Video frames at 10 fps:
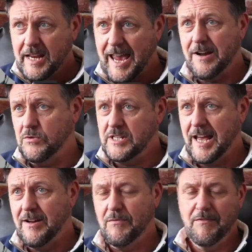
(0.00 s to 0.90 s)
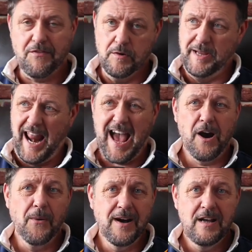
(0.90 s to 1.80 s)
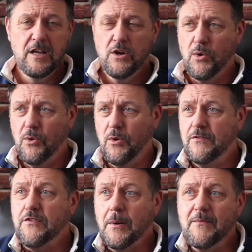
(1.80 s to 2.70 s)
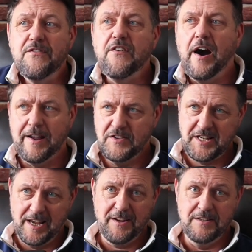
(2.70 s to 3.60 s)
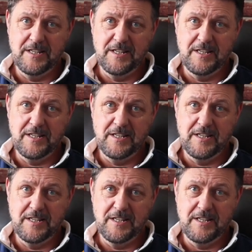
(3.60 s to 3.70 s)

count down from an hour or from 5 seconds.